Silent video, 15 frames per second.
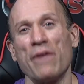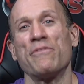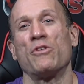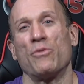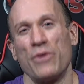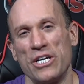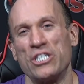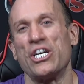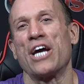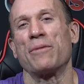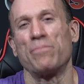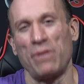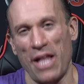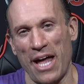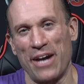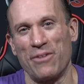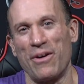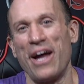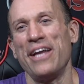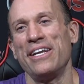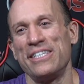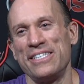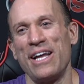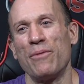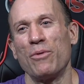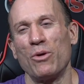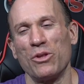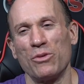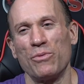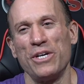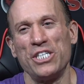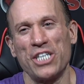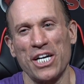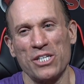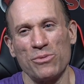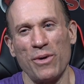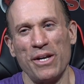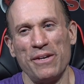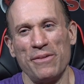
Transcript: the reject planet, right? Isn't that where all the rejects ah. went?